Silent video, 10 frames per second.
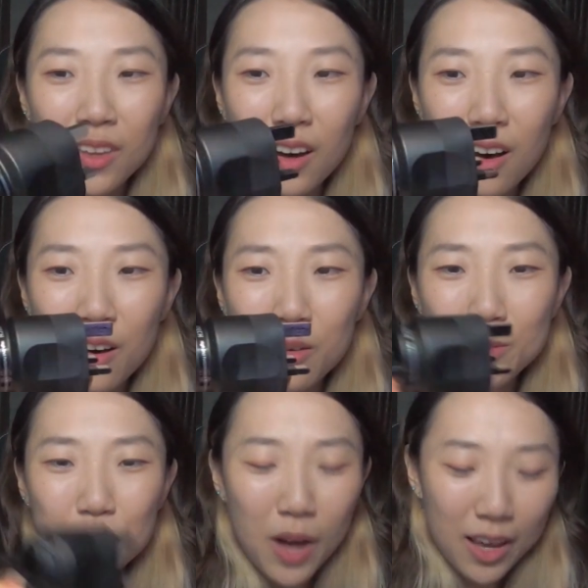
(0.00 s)

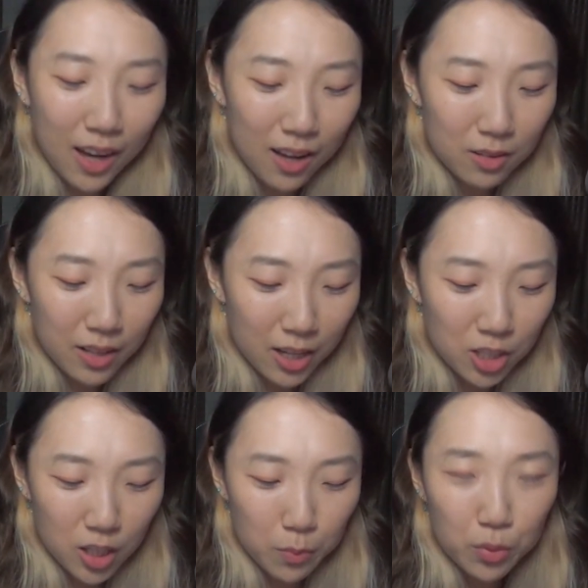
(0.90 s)
So I can't
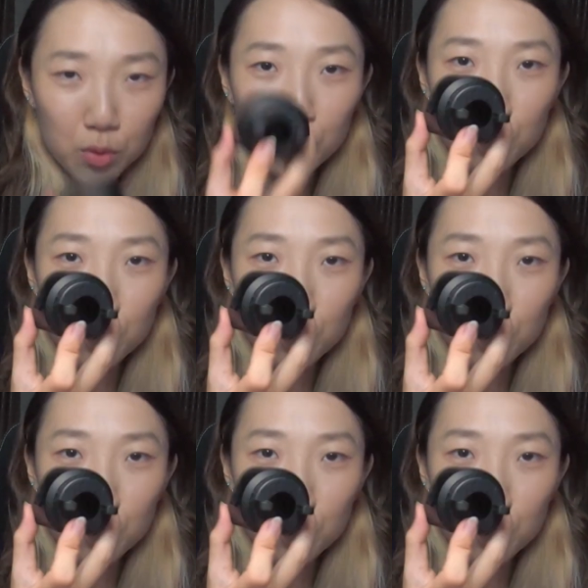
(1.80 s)
actually put